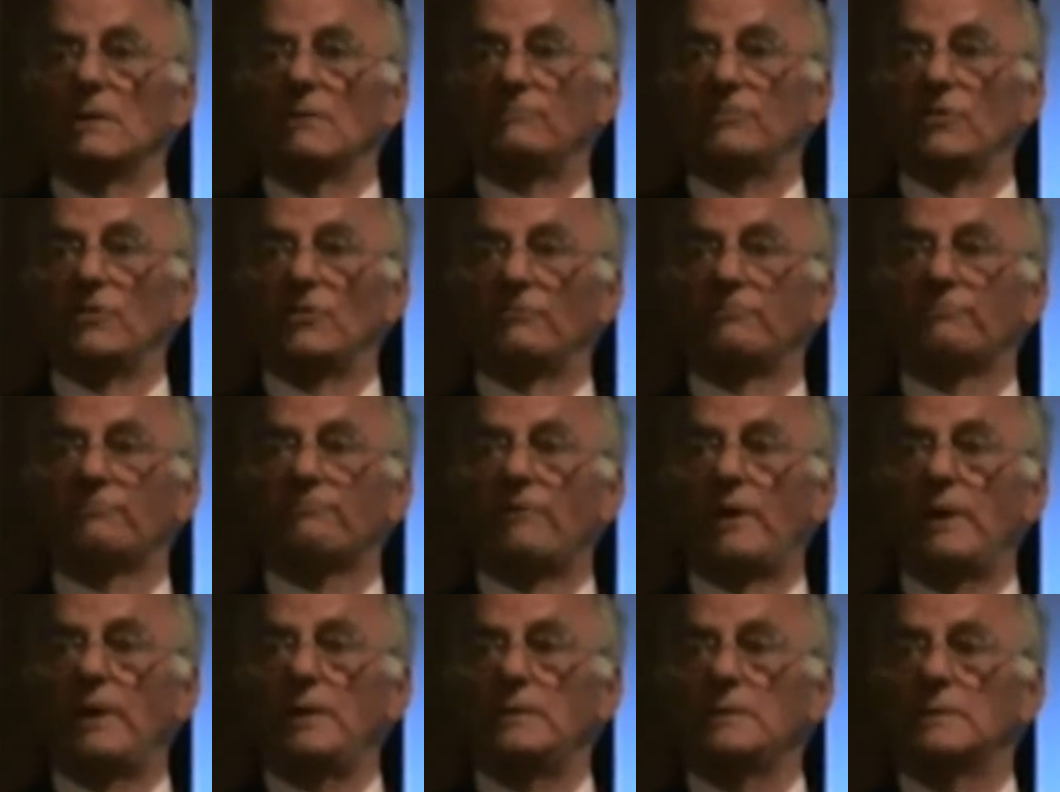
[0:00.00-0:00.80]
of her
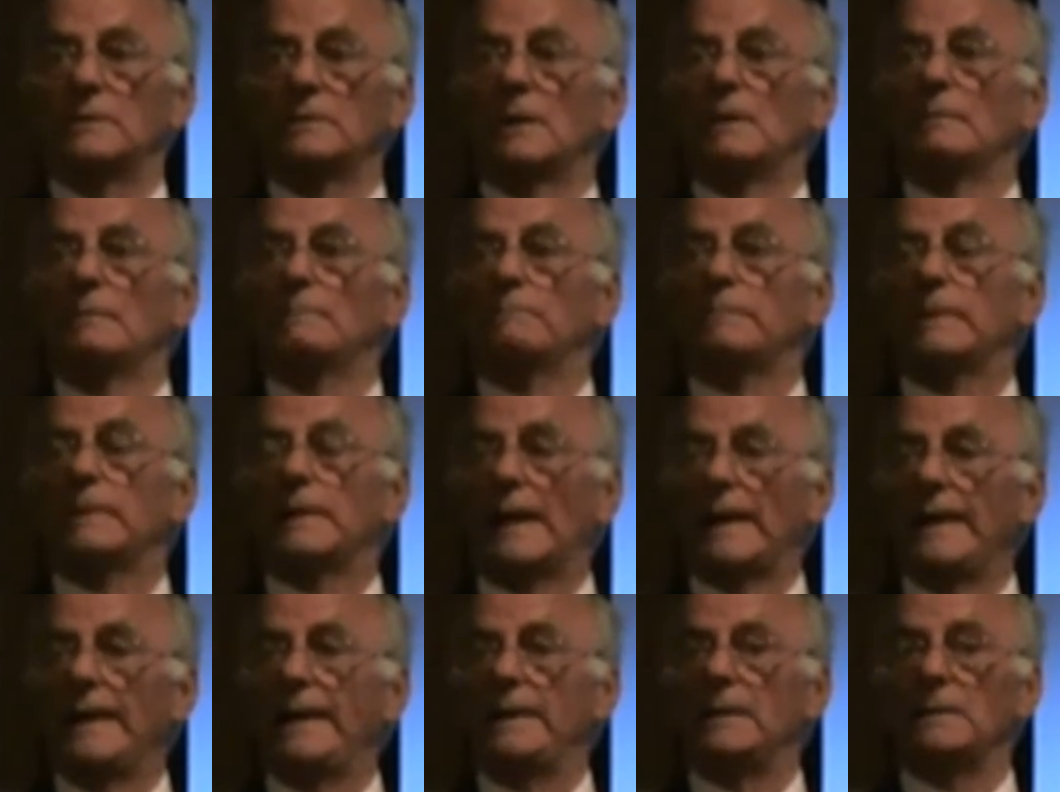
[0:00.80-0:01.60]
friend
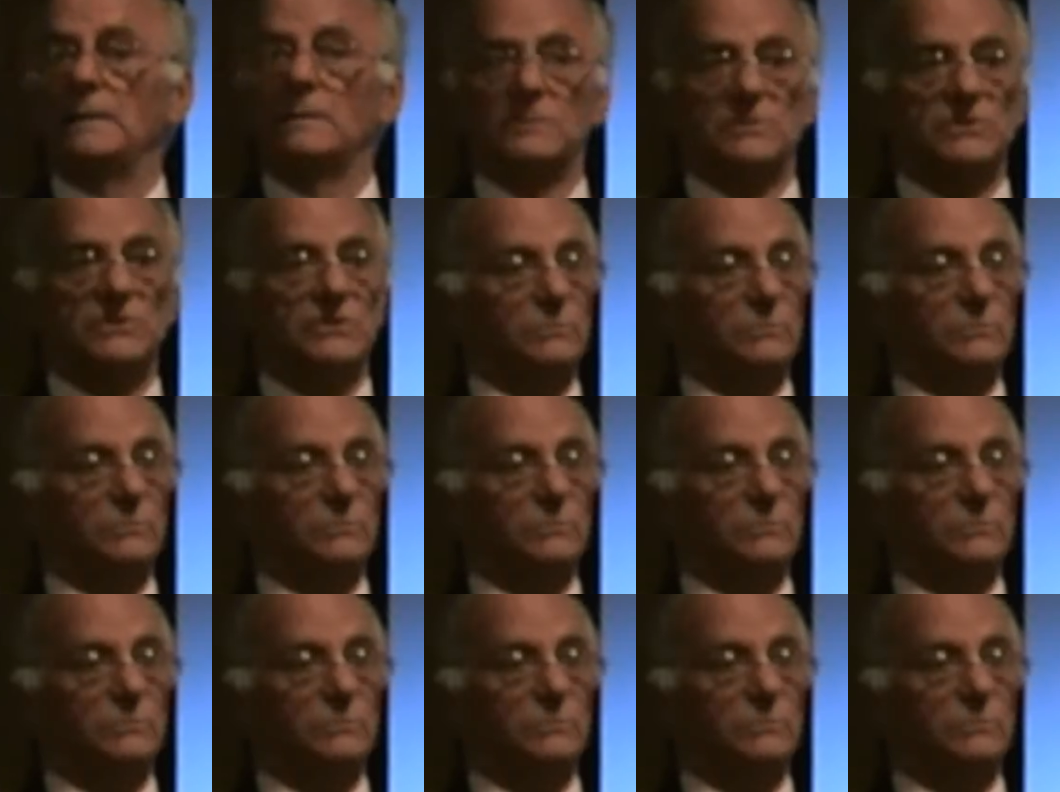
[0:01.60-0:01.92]
playing.